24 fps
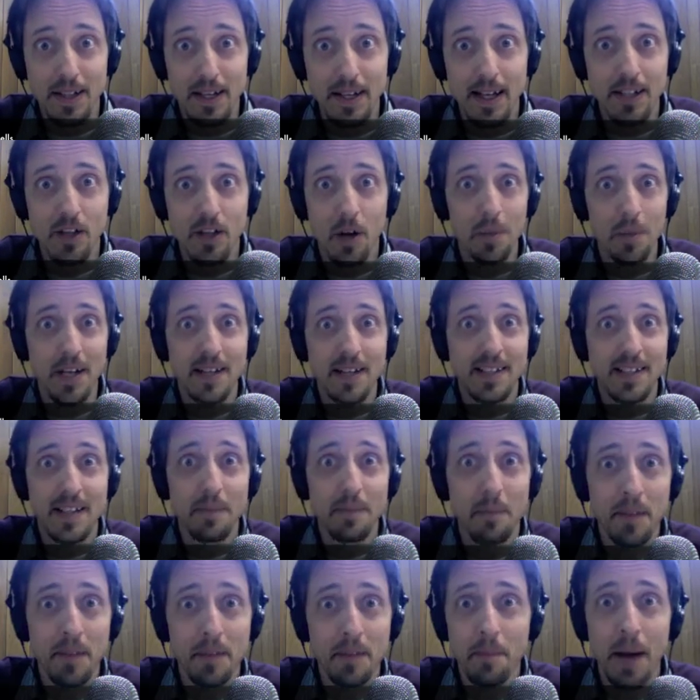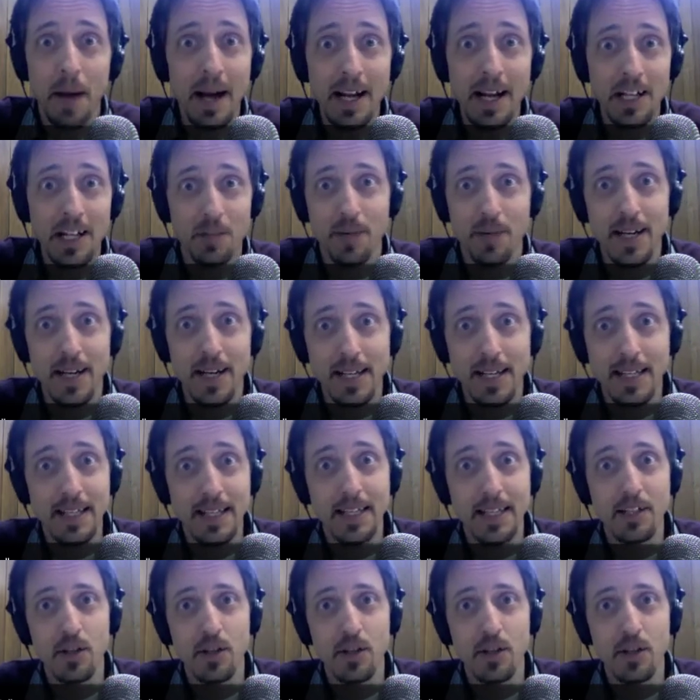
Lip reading: It's all because the Mayans predicted that